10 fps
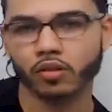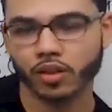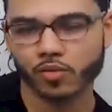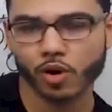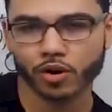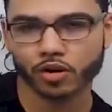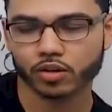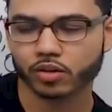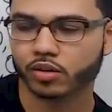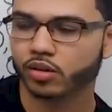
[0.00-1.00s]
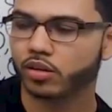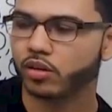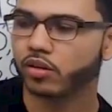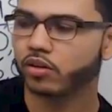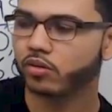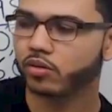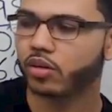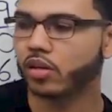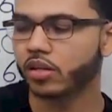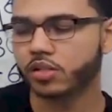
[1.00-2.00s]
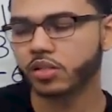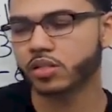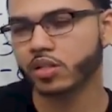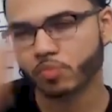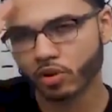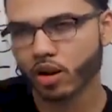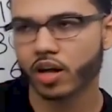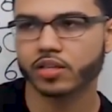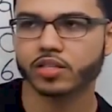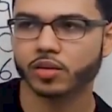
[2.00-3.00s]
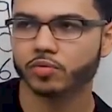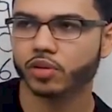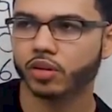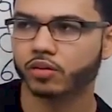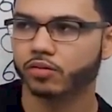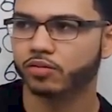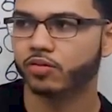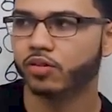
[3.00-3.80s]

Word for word: They work. It's a simple concept of,